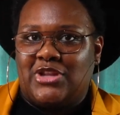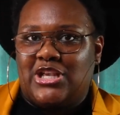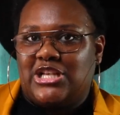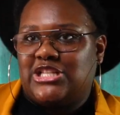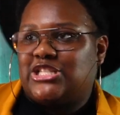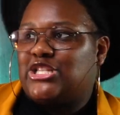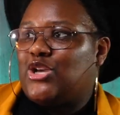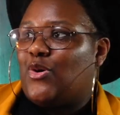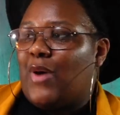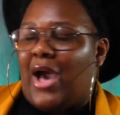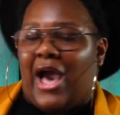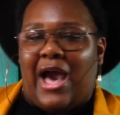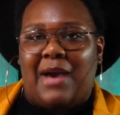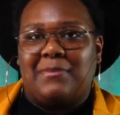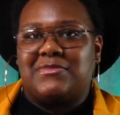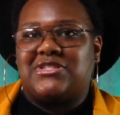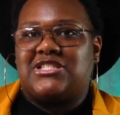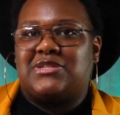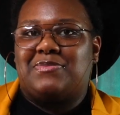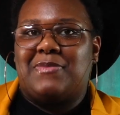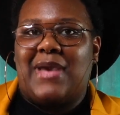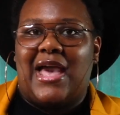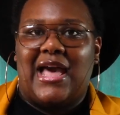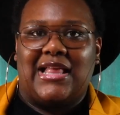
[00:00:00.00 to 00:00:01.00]
So I'm
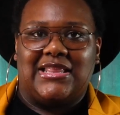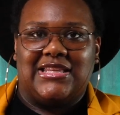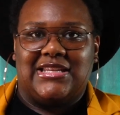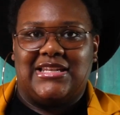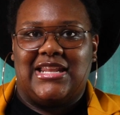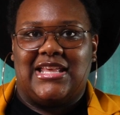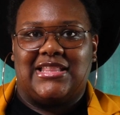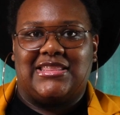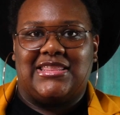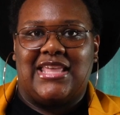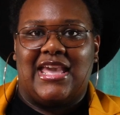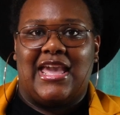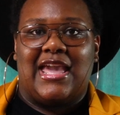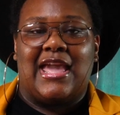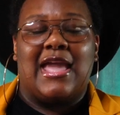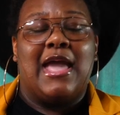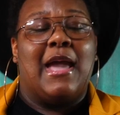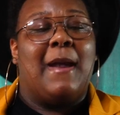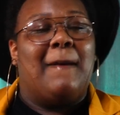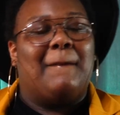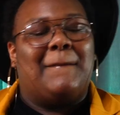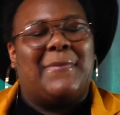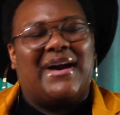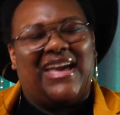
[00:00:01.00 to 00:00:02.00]
smiling at that.
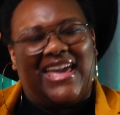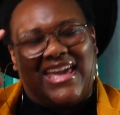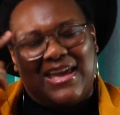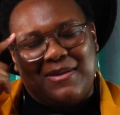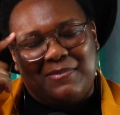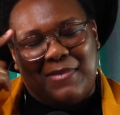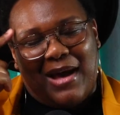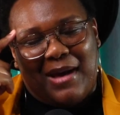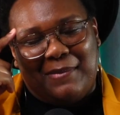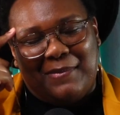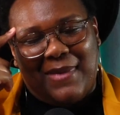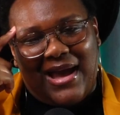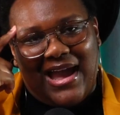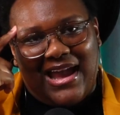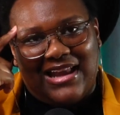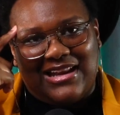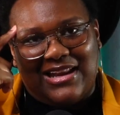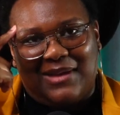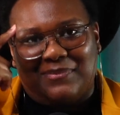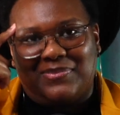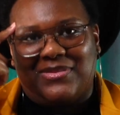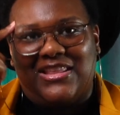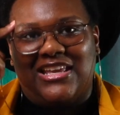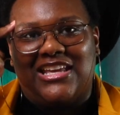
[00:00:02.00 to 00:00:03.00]
But in my
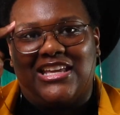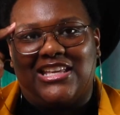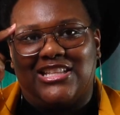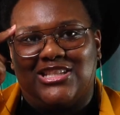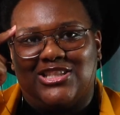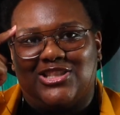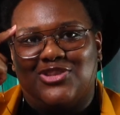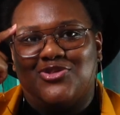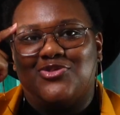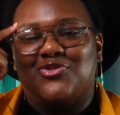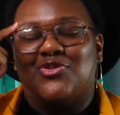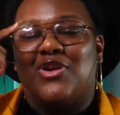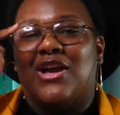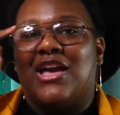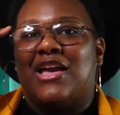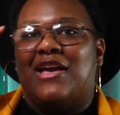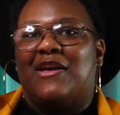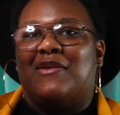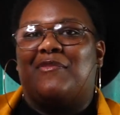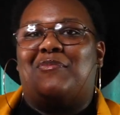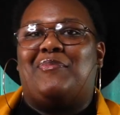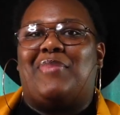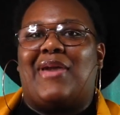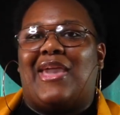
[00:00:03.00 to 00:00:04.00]
mind, I'm thinking too,
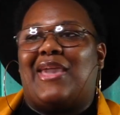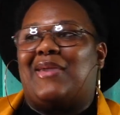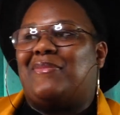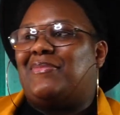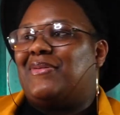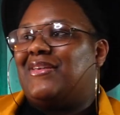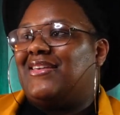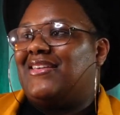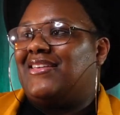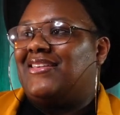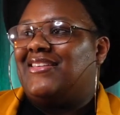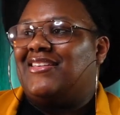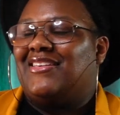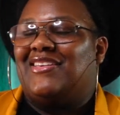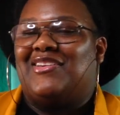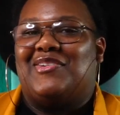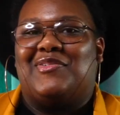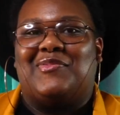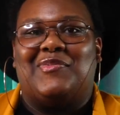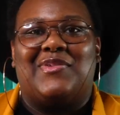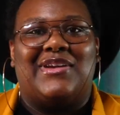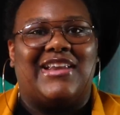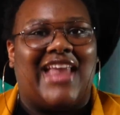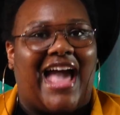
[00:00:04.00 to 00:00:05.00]
baby,
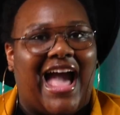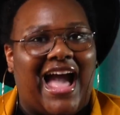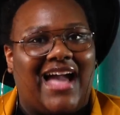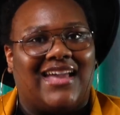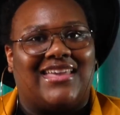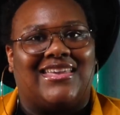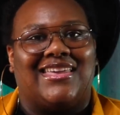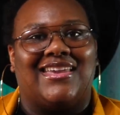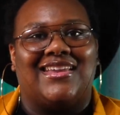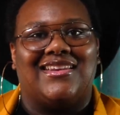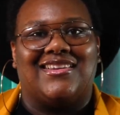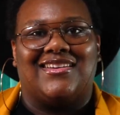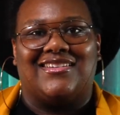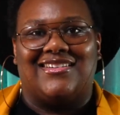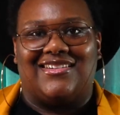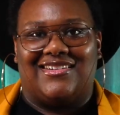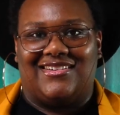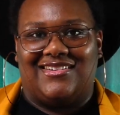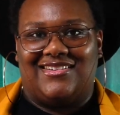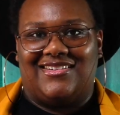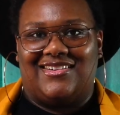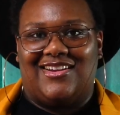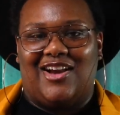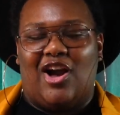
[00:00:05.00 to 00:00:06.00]
when I get
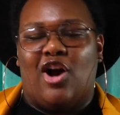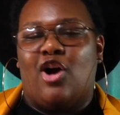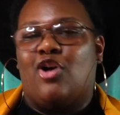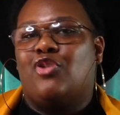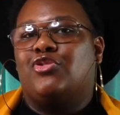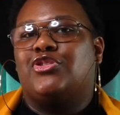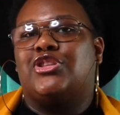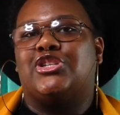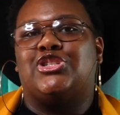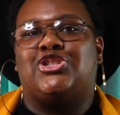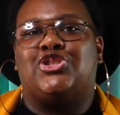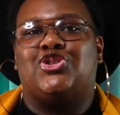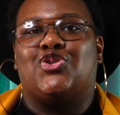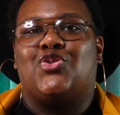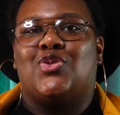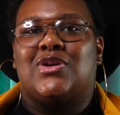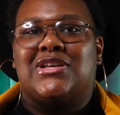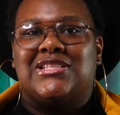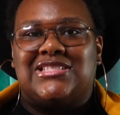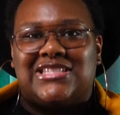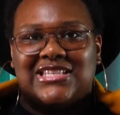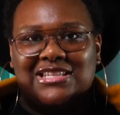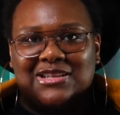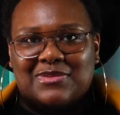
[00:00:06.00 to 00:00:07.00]
here, oh, the
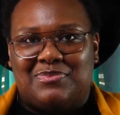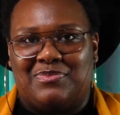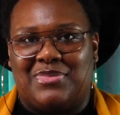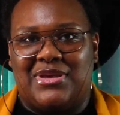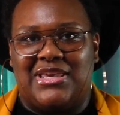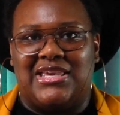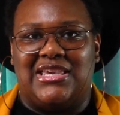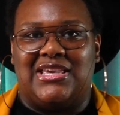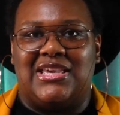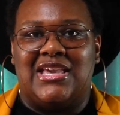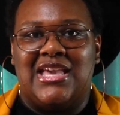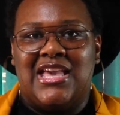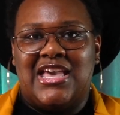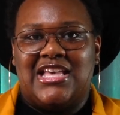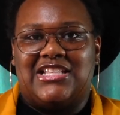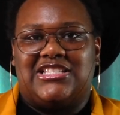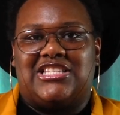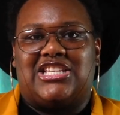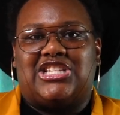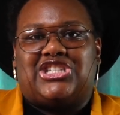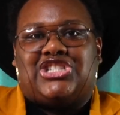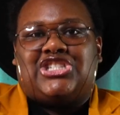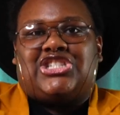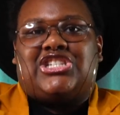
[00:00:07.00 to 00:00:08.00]
joys it'll be
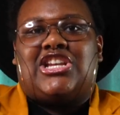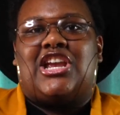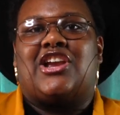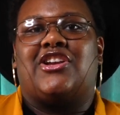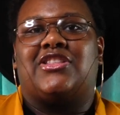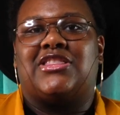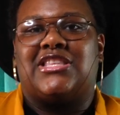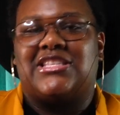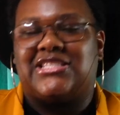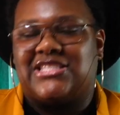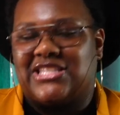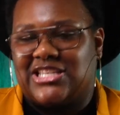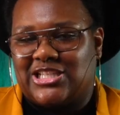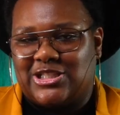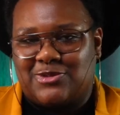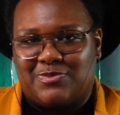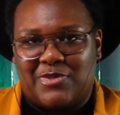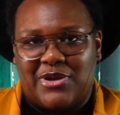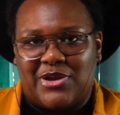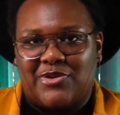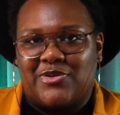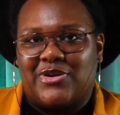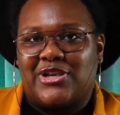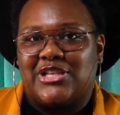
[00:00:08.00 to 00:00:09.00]
to share this
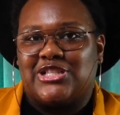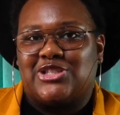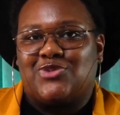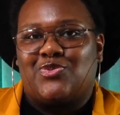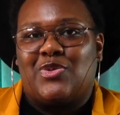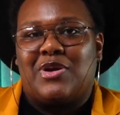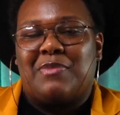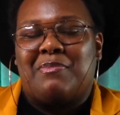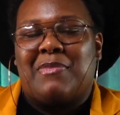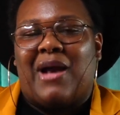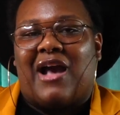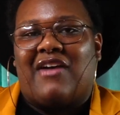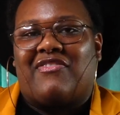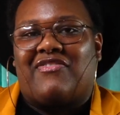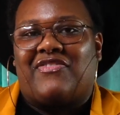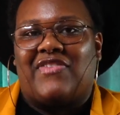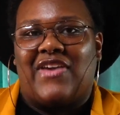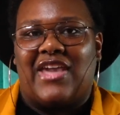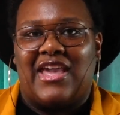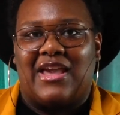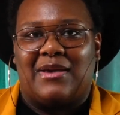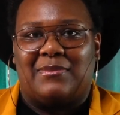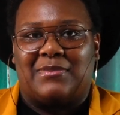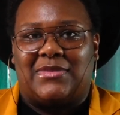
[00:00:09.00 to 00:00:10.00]
experience with my
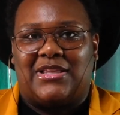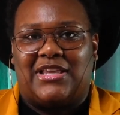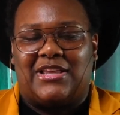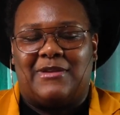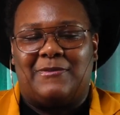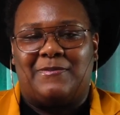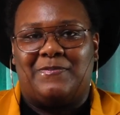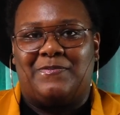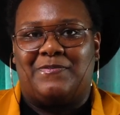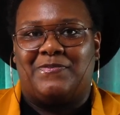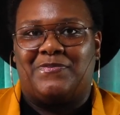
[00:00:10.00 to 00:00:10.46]
family,